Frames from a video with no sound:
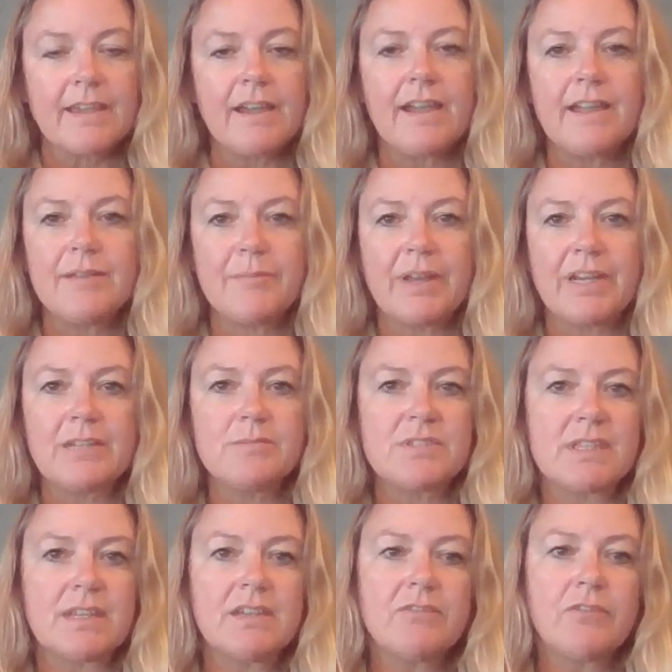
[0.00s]
Hi, my name's
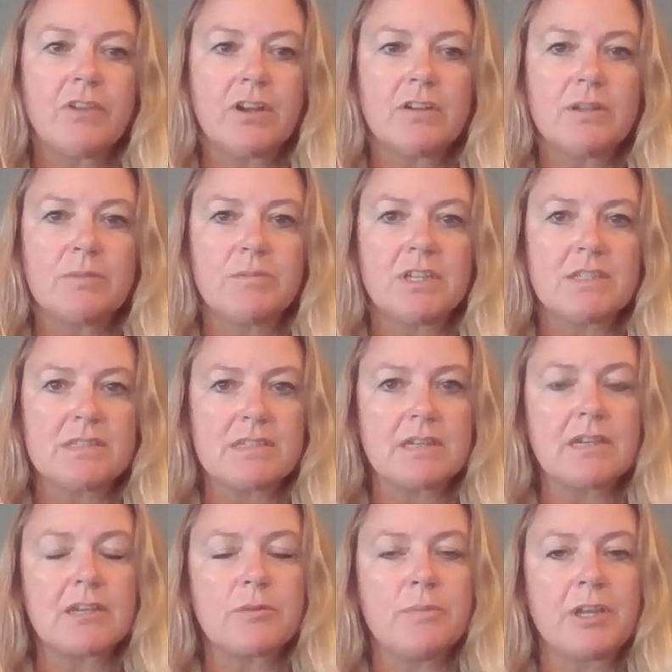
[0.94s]
Cindy Farr, and I'm the
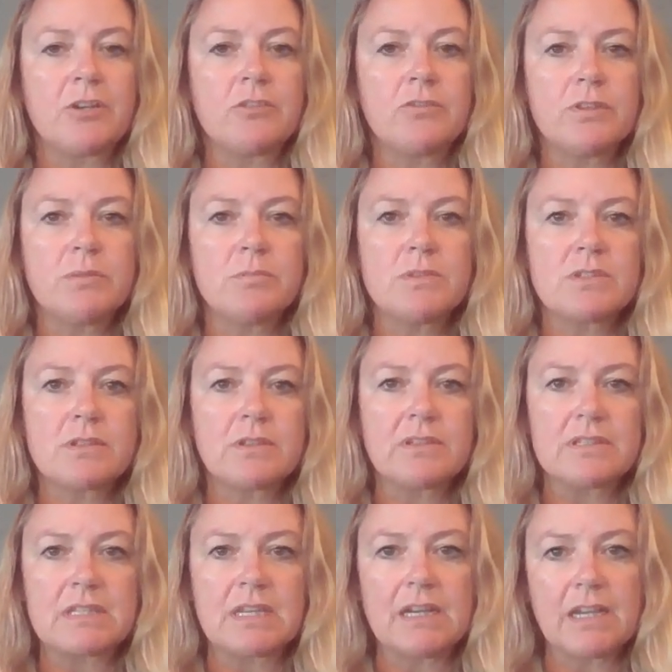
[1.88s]
Incident Commander for the Missoula
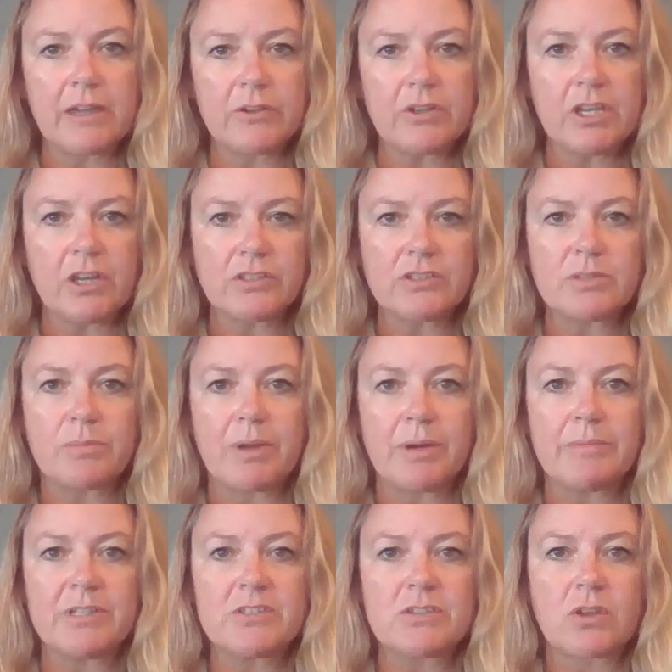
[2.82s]
City County Health
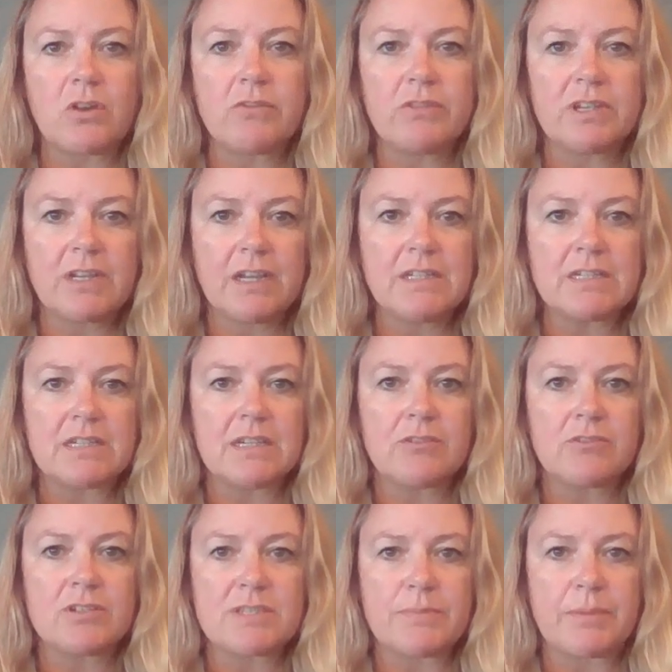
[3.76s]
Department's COVID-19
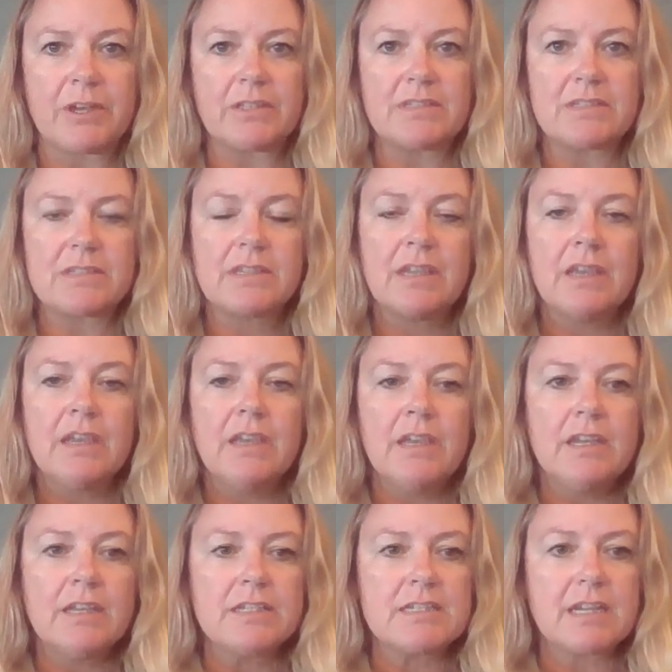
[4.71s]
response.
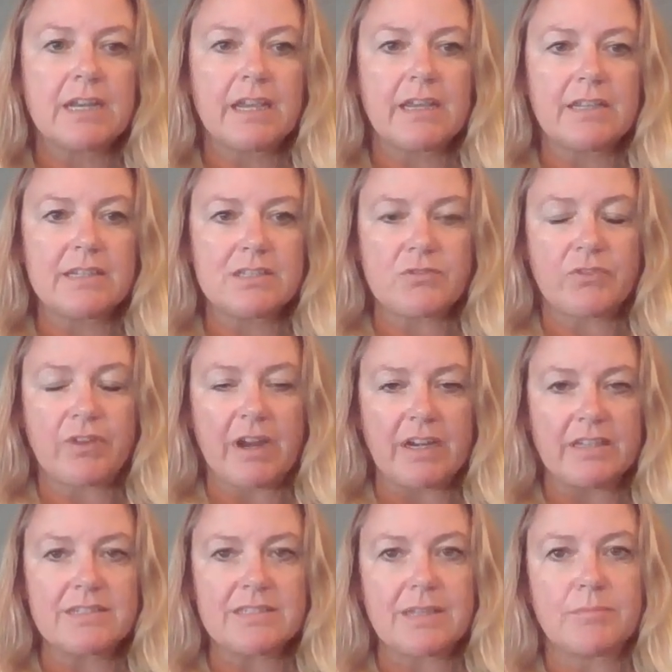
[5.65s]
Today is
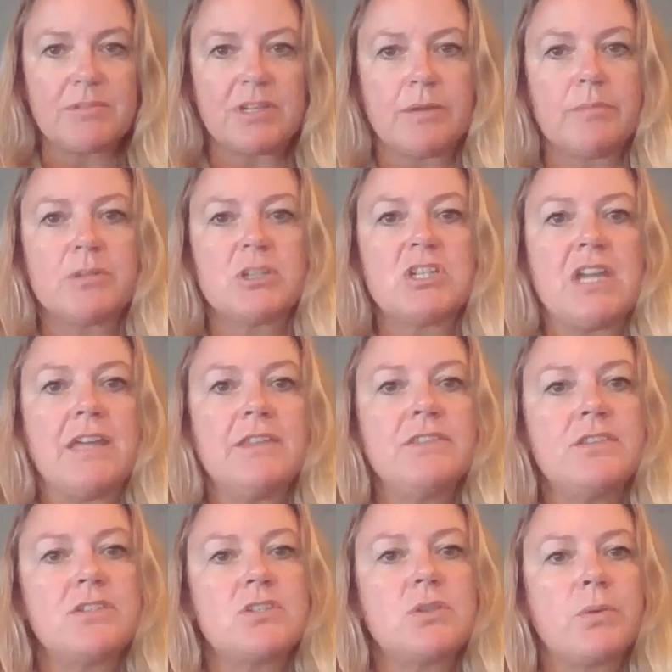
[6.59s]
Friday, September
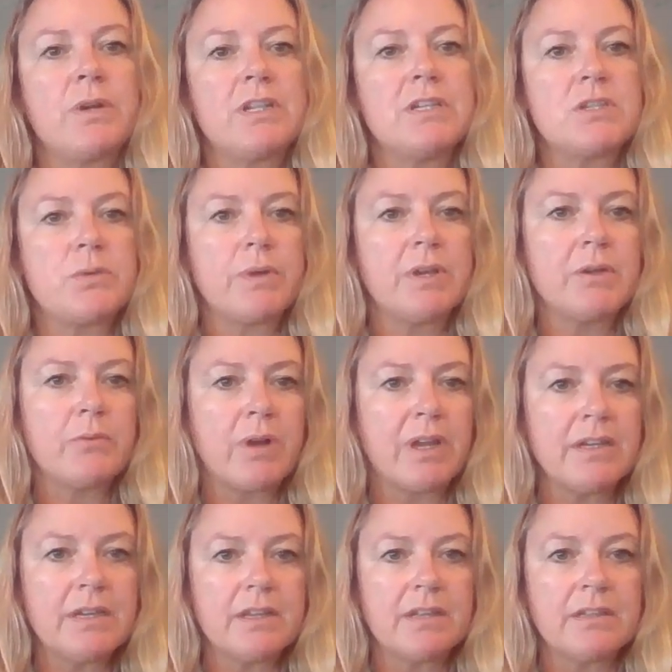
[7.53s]
10th,
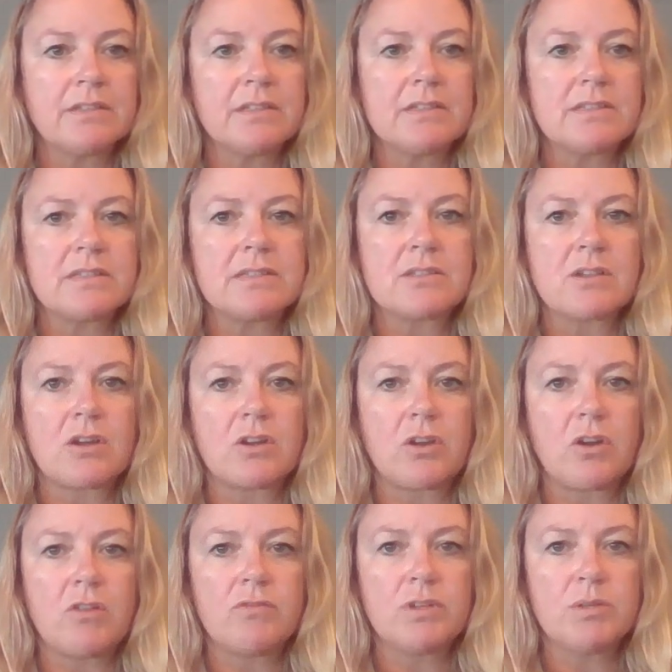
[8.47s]
2021, and this is our
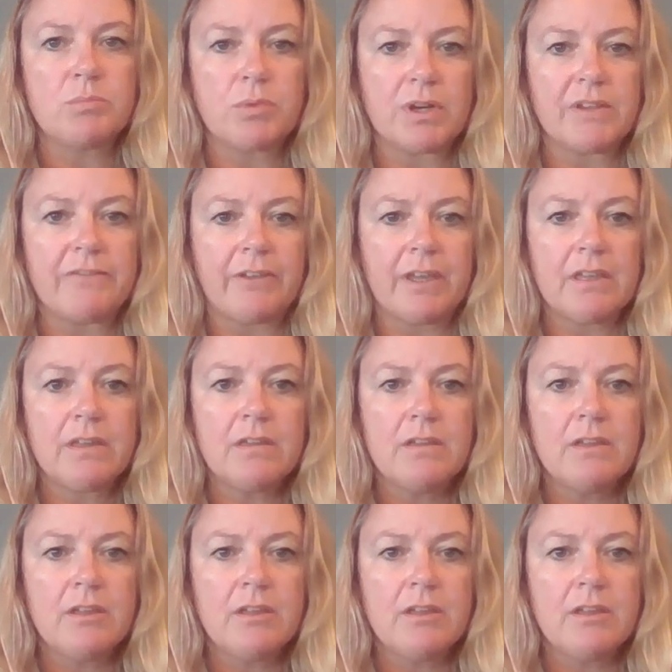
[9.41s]
COVID briefing.